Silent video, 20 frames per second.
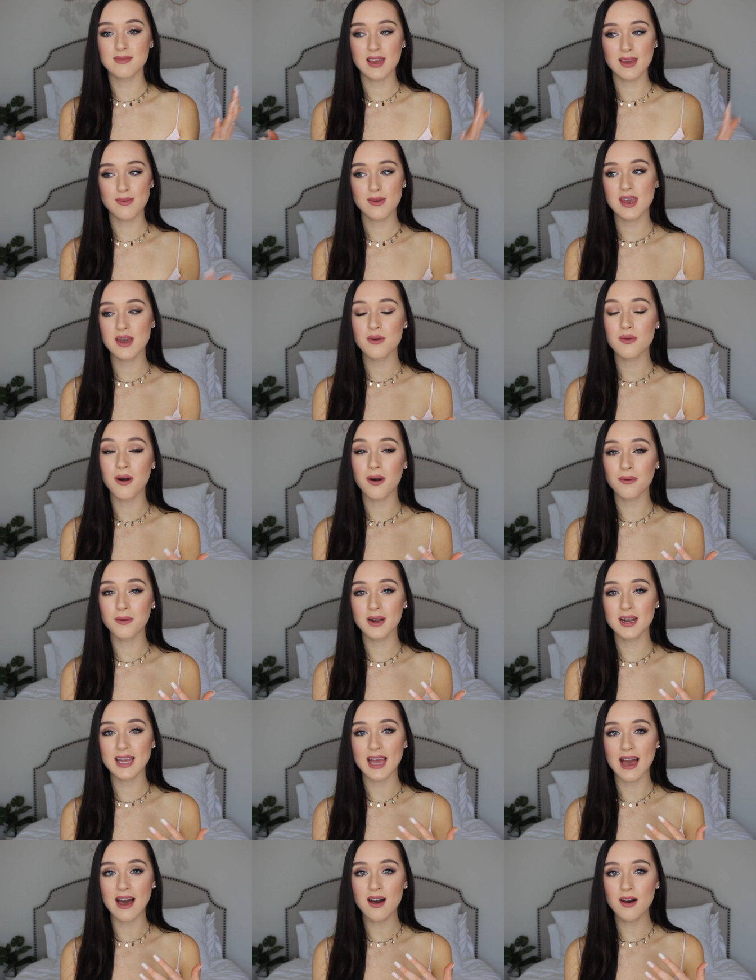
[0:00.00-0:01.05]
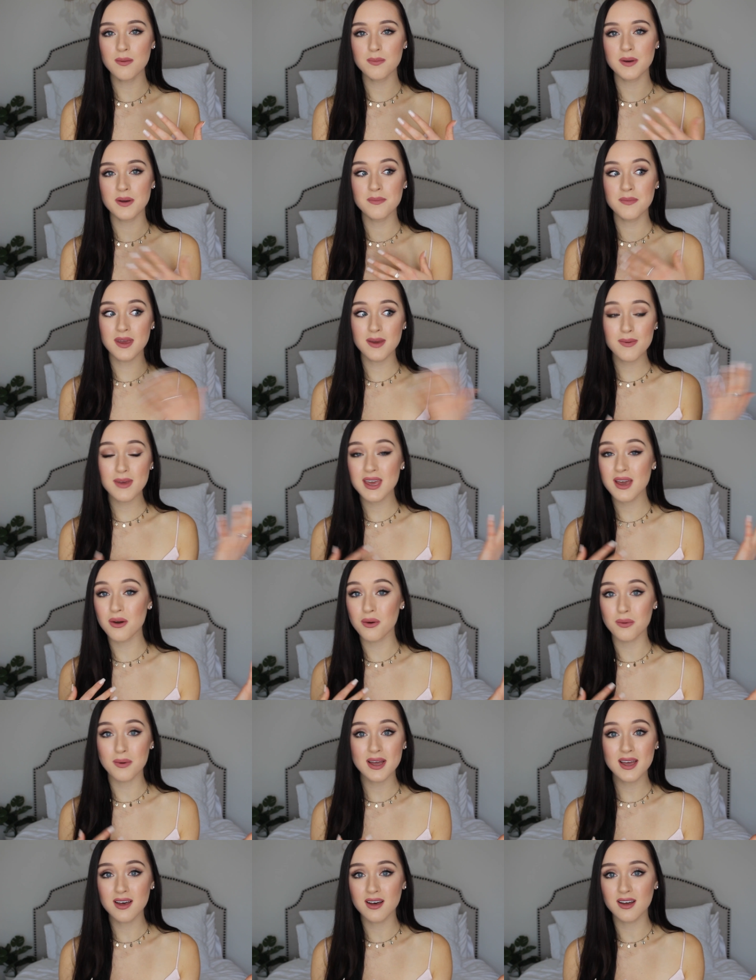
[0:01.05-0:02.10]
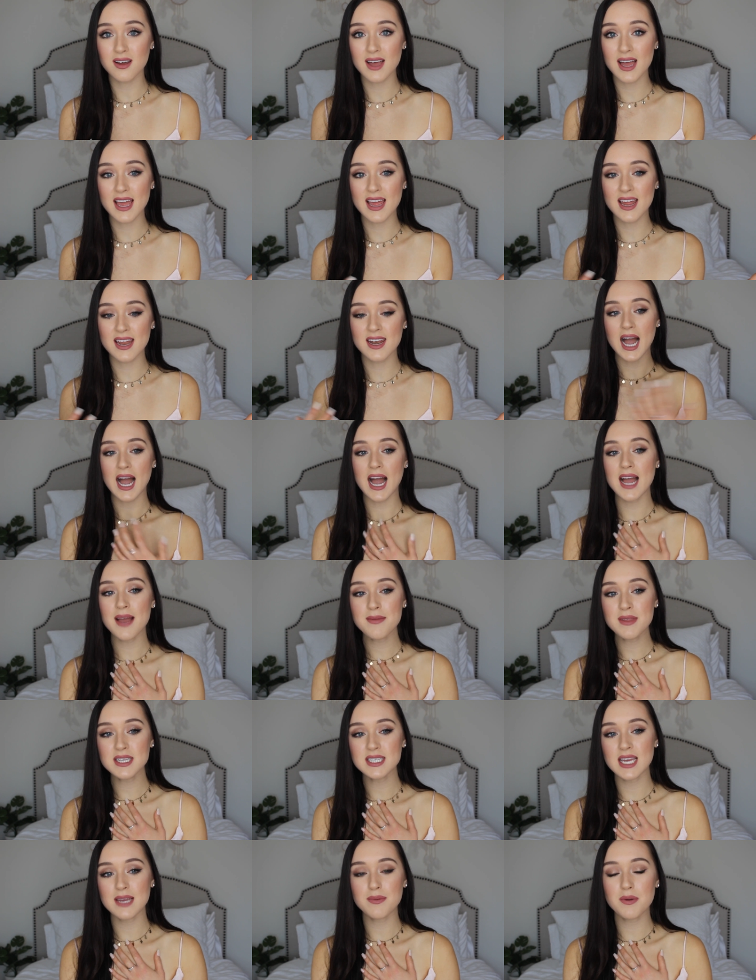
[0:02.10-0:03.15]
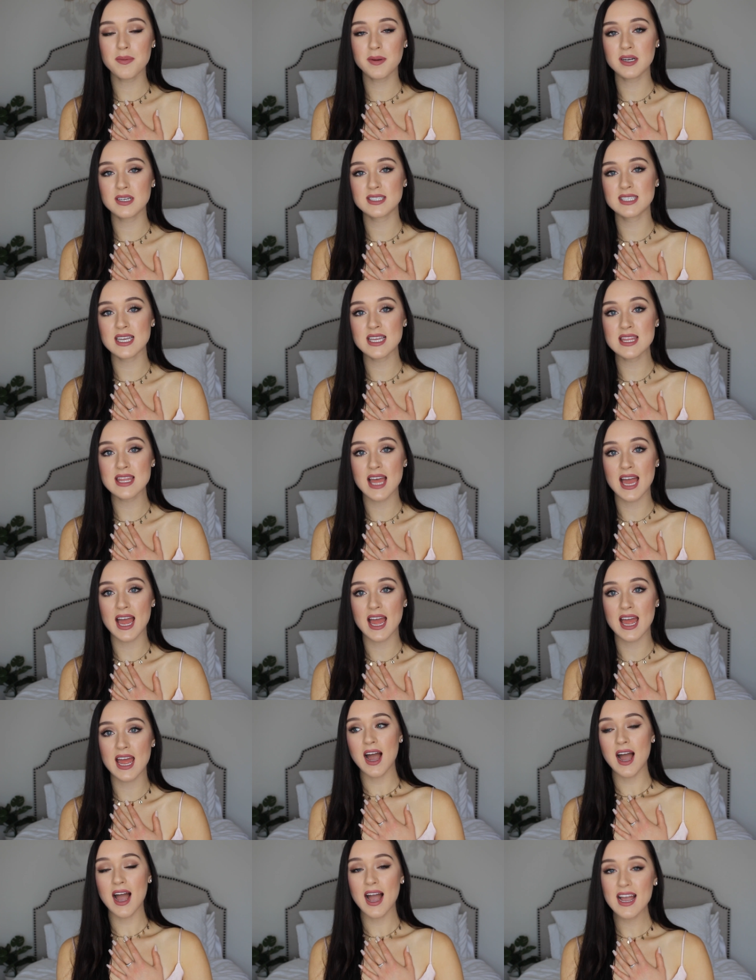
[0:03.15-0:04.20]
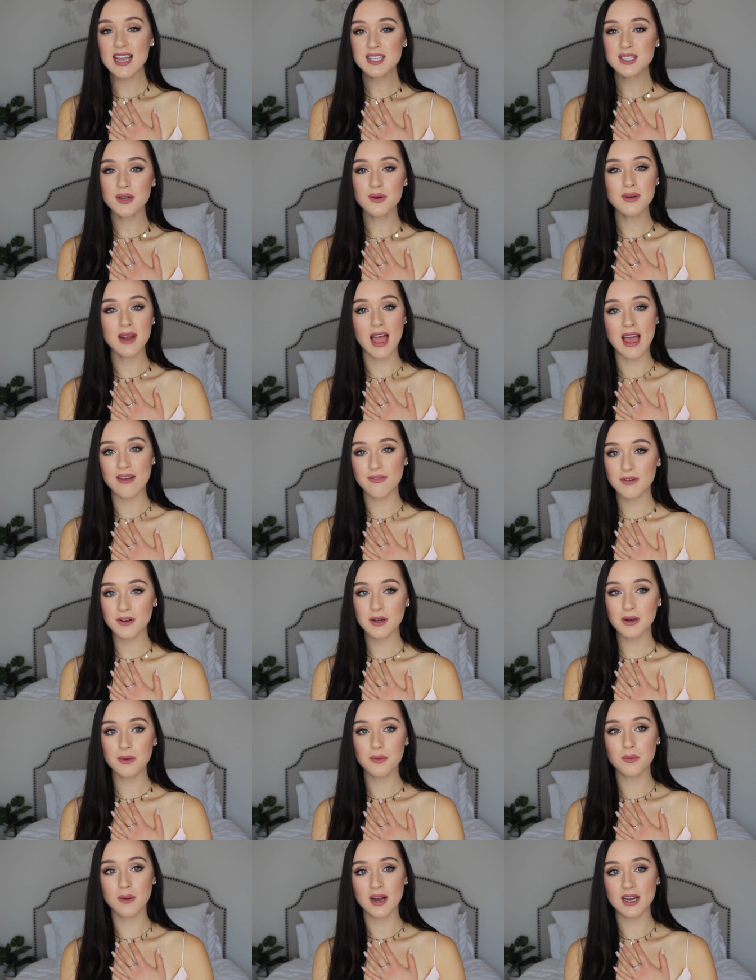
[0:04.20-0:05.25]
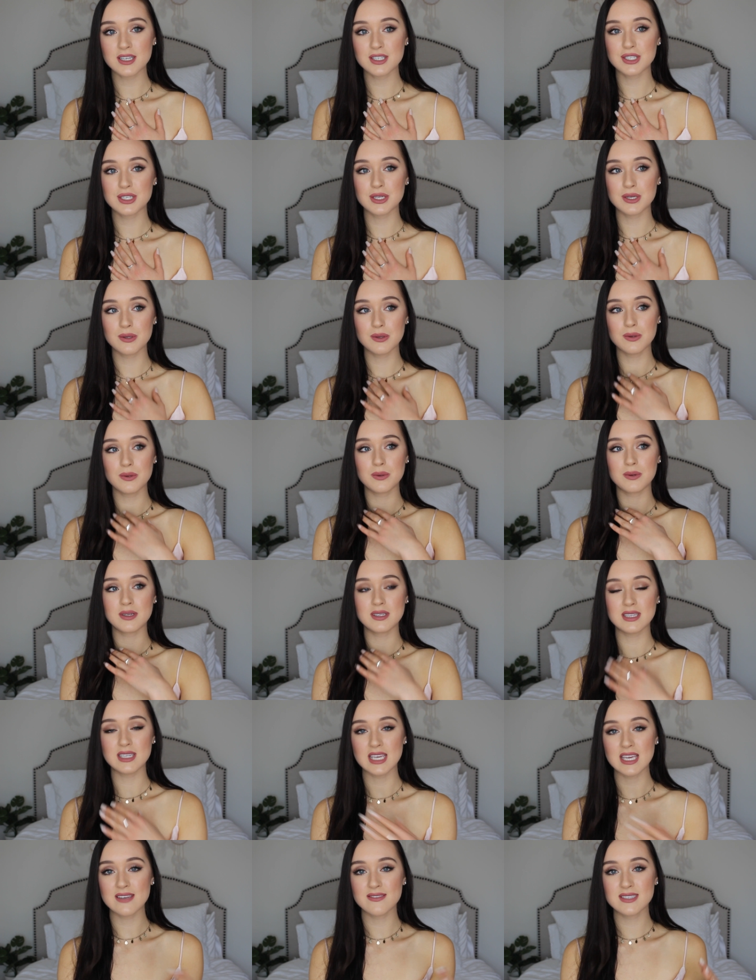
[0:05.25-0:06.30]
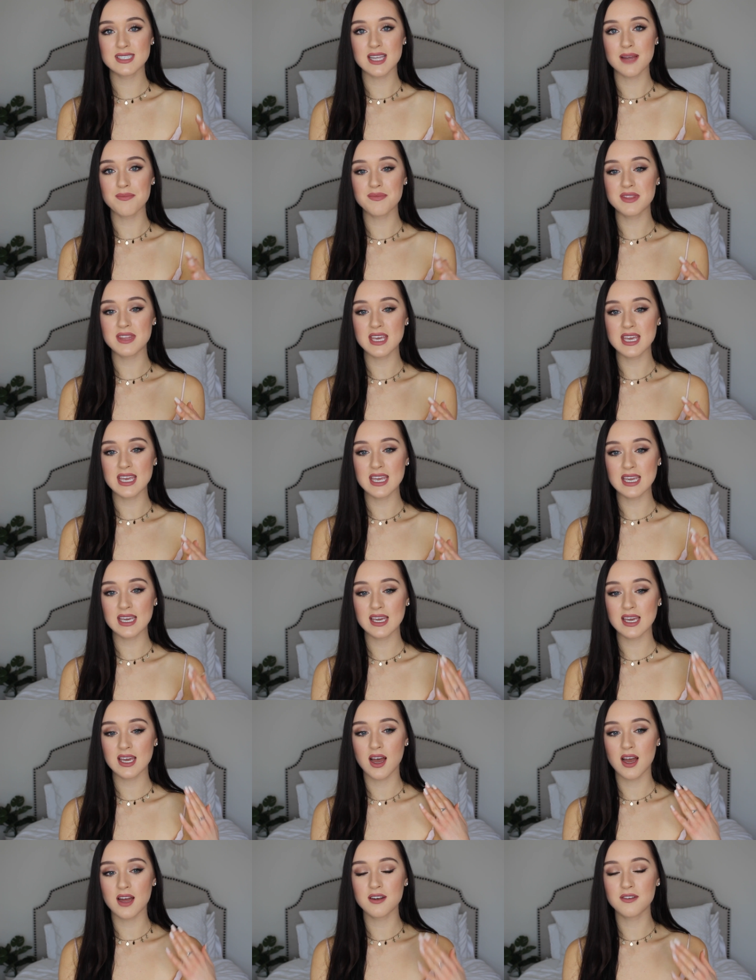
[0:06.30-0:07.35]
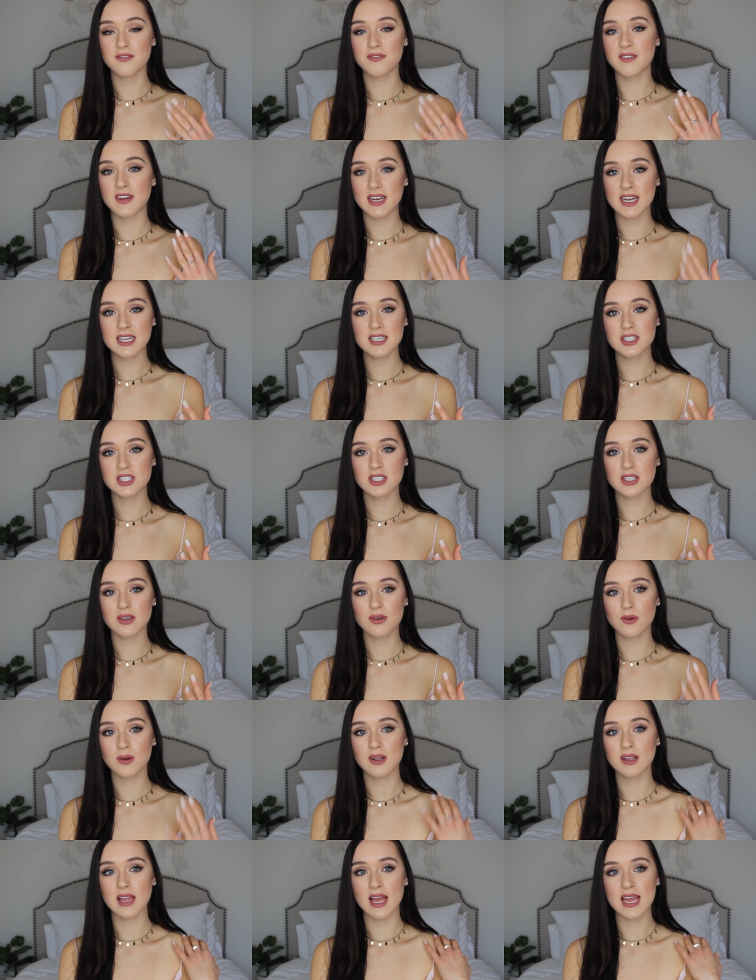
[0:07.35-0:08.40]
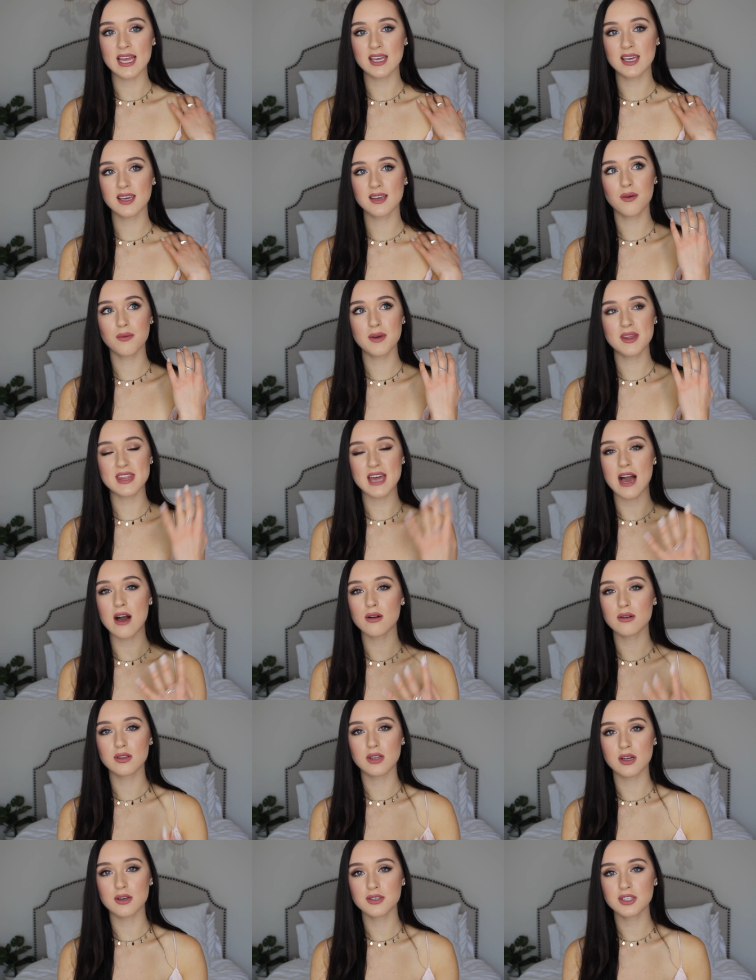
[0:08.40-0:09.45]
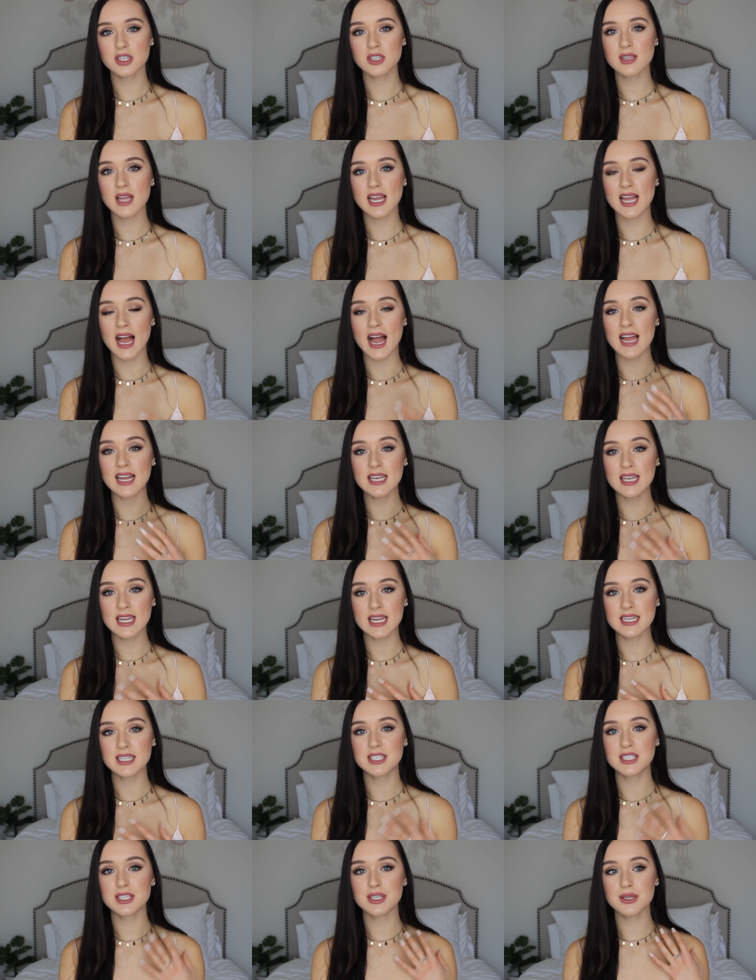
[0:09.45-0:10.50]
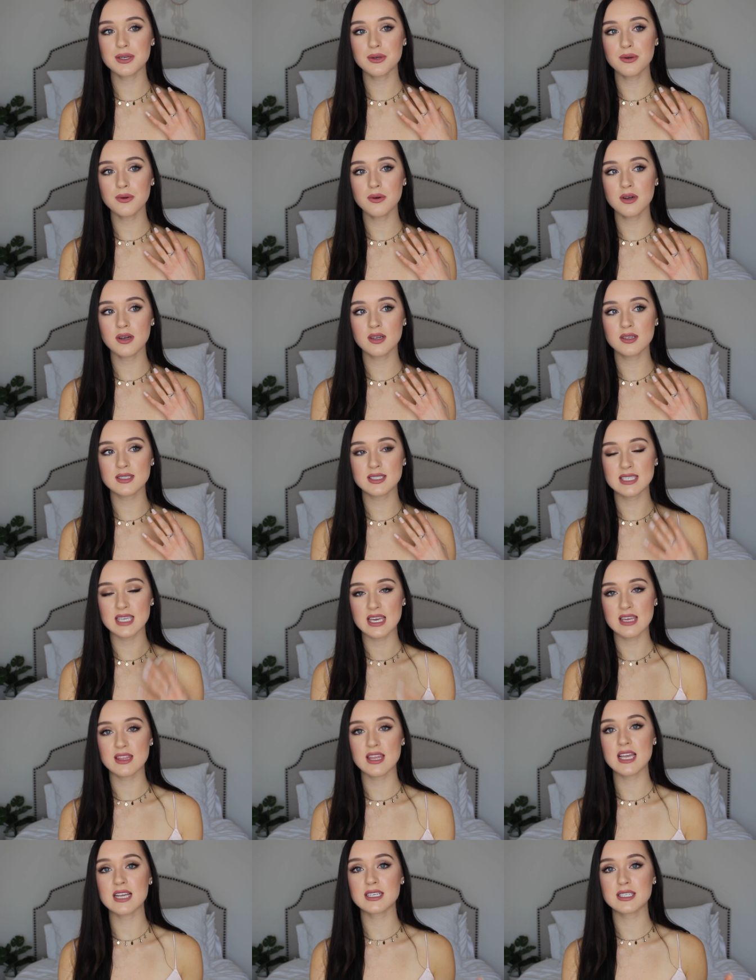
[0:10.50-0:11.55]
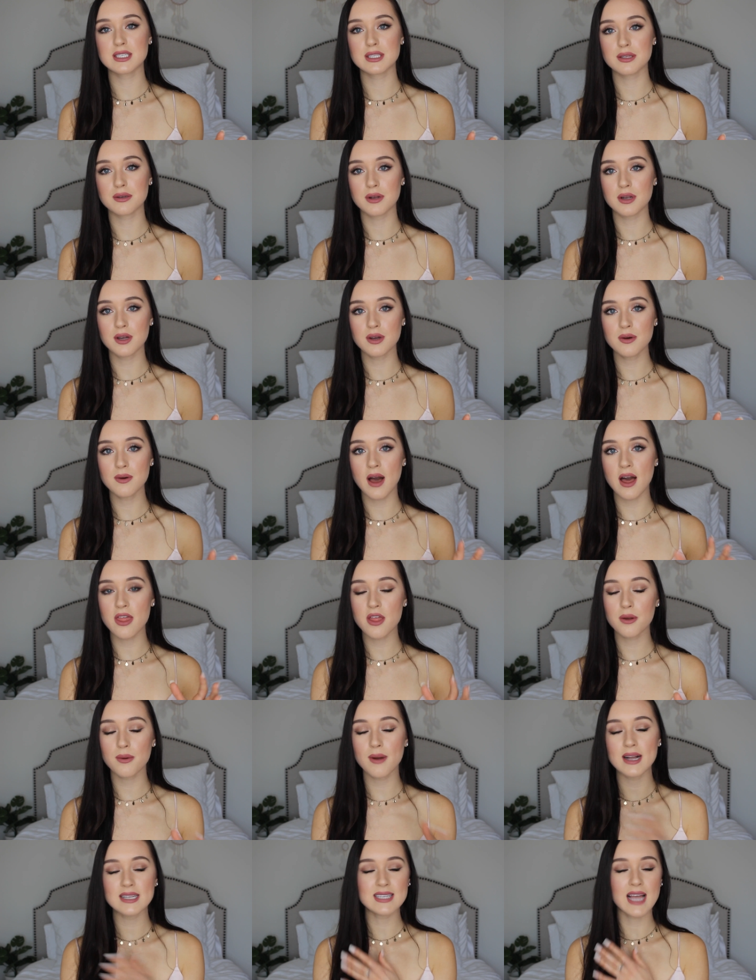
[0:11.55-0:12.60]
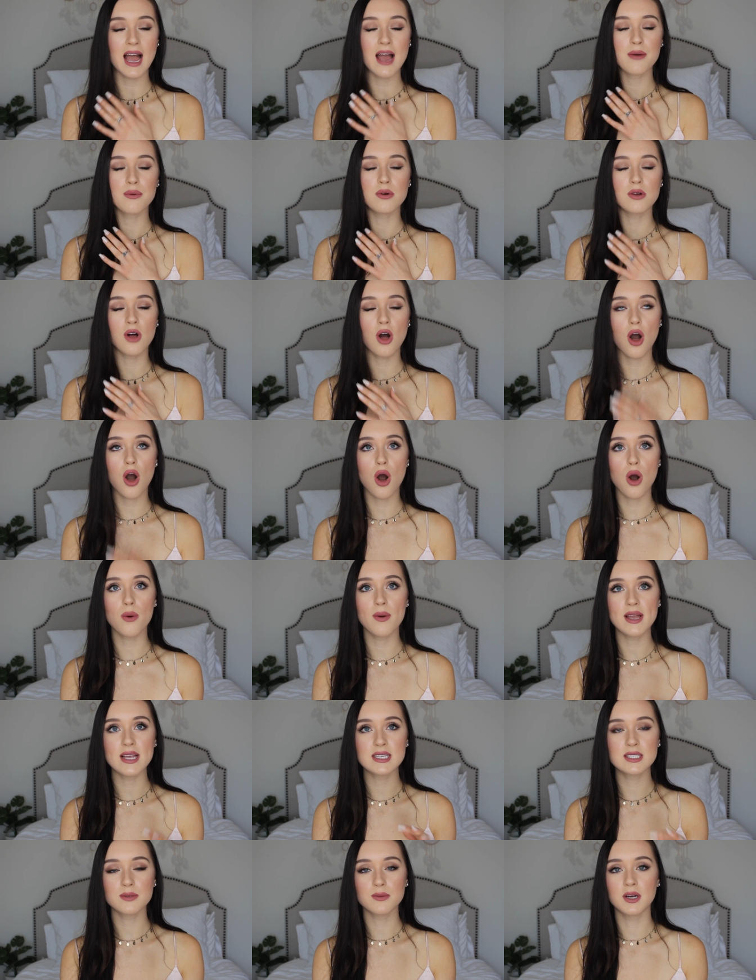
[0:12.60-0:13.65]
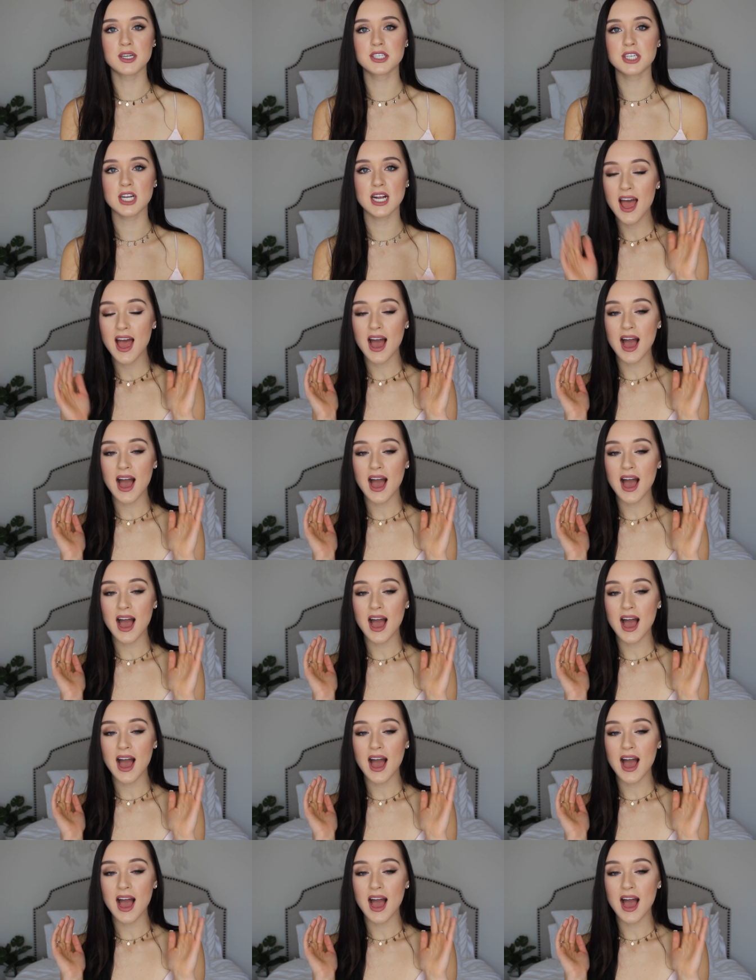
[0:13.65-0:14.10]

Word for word: Maybe it won't work out, but maybe it will. And I'm the type of person that I don't ever want to leave something unfinished or like without closure. Like, I need to see things through, otherwise I will always wonder.